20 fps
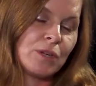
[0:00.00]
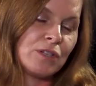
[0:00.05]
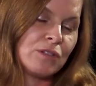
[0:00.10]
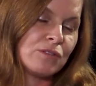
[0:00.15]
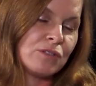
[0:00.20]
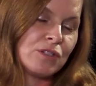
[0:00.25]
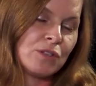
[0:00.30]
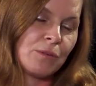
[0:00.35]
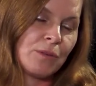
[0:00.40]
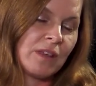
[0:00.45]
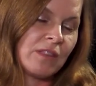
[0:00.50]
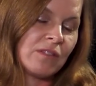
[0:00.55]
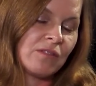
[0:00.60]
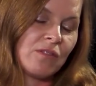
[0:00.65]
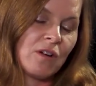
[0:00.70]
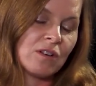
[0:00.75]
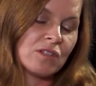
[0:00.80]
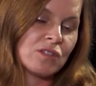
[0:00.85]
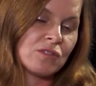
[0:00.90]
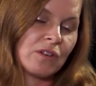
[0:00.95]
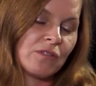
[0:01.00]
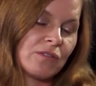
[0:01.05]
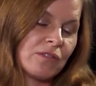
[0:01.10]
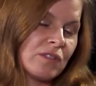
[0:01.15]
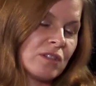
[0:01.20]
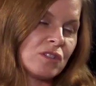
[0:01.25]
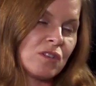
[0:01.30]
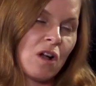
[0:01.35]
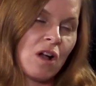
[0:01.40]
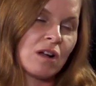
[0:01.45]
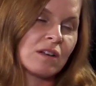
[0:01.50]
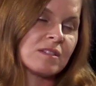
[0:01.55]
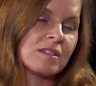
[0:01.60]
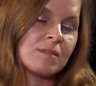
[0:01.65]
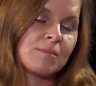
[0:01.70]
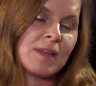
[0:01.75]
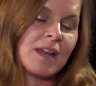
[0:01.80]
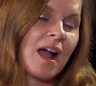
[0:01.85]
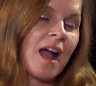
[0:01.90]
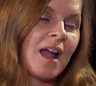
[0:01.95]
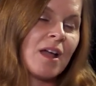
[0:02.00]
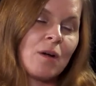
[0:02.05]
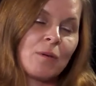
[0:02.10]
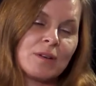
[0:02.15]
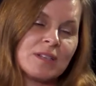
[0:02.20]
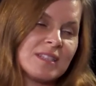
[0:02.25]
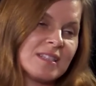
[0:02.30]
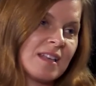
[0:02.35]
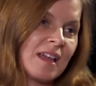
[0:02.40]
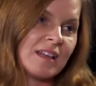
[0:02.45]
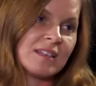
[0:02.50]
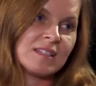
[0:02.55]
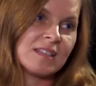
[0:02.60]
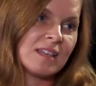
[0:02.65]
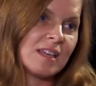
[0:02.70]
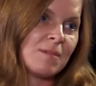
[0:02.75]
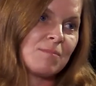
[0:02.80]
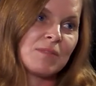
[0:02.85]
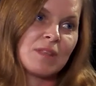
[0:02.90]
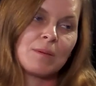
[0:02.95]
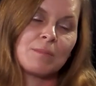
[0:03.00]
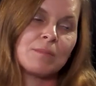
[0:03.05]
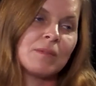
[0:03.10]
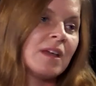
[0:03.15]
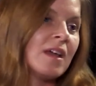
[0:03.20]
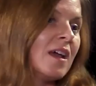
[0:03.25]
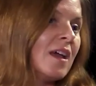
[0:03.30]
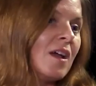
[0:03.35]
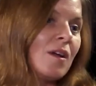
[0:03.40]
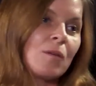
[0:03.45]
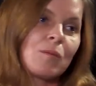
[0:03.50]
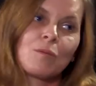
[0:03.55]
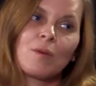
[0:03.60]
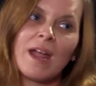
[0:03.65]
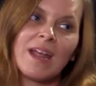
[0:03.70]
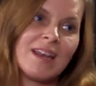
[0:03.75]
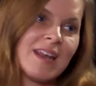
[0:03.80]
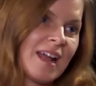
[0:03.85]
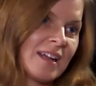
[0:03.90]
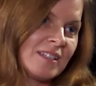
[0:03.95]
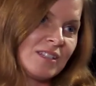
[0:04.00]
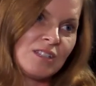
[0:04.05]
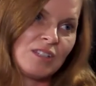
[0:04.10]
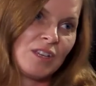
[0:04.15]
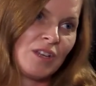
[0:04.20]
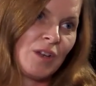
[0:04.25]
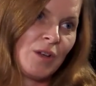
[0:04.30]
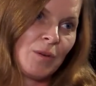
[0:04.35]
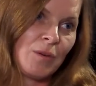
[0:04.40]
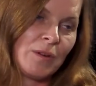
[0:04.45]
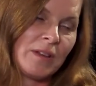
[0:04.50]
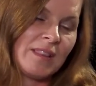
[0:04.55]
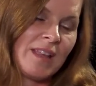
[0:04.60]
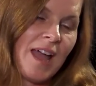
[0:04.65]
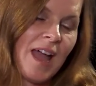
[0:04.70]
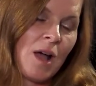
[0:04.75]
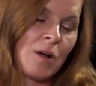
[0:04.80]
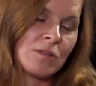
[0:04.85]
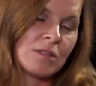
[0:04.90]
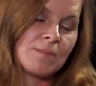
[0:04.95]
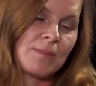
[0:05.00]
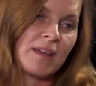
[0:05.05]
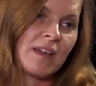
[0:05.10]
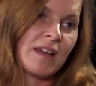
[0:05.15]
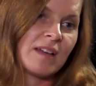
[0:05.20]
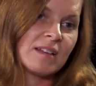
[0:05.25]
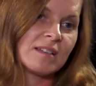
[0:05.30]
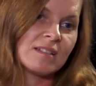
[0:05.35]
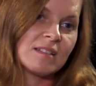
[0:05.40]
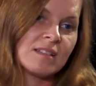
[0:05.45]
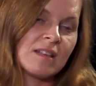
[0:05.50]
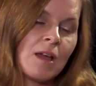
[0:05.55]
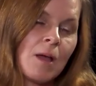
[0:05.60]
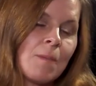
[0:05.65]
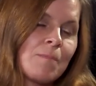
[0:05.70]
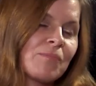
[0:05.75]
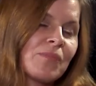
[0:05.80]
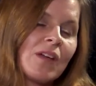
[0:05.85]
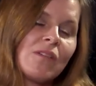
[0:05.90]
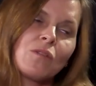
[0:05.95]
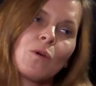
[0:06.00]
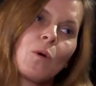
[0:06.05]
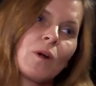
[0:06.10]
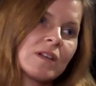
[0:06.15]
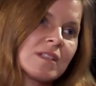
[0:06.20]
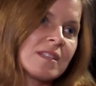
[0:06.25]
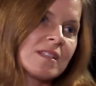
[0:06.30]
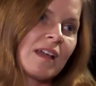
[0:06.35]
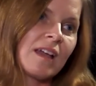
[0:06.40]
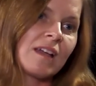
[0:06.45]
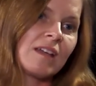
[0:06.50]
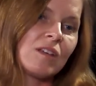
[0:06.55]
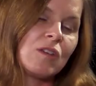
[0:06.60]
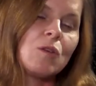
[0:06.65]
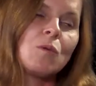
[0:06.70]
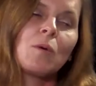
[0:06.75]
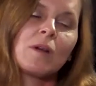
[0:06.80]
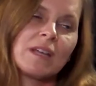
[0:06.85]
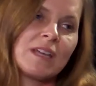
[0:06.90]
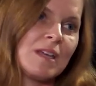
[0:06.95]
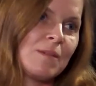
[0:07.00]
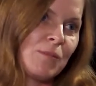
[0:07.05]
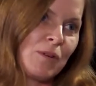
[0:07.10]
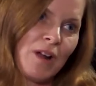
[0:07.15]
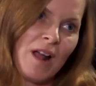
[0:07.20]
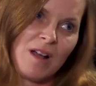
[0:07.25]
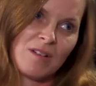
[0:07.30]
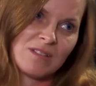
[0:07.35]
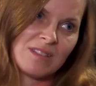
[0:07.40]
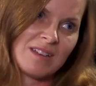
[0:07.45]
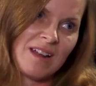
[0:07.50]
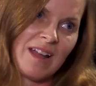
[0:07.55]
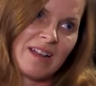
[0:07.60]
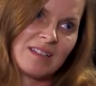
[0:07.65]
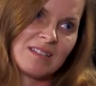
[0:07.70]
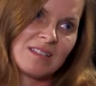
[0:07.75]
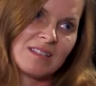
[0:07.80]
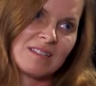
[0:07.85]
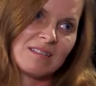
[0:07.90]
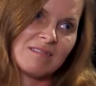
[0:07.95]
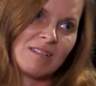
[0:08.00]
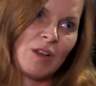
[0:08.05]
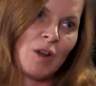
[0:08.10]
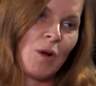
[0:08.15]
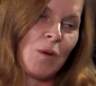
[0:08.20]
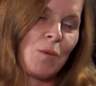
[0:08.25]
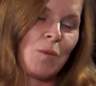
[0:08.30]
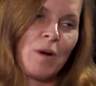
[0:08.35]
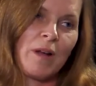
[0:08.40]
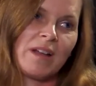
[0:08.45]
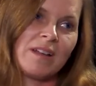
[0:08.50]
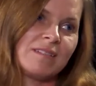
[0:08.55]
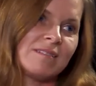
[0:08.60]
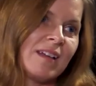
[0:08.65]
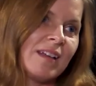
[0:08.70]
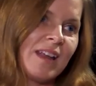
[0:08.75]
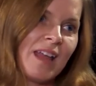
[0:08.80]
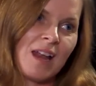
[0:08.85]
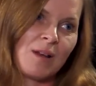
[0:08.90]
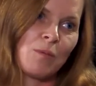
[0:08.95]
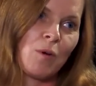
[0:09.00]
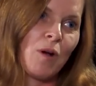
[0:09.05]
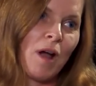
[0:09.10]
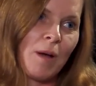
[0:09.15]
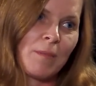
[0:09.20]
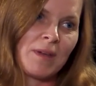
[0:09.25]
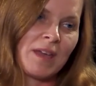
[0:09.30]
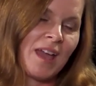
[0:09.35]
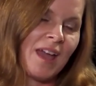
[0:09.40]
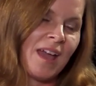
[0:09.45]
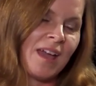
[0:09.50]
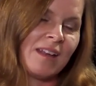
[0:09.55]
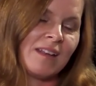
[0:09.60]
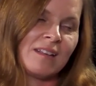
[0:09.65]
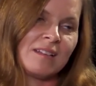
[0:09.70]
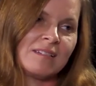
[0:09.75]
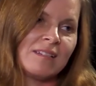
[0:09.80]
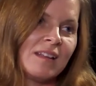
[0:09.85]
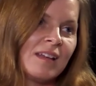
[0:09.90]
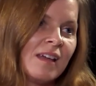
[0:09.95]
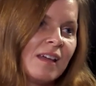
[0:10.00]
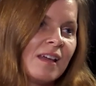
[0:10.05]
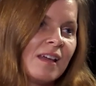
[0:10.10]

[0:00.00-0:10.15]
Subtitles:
you're doing the fostering for the dogs, I mean, I always say to keep them right next to you in the house because, of course, like you want to keep your house nice. You don't want an animal coming in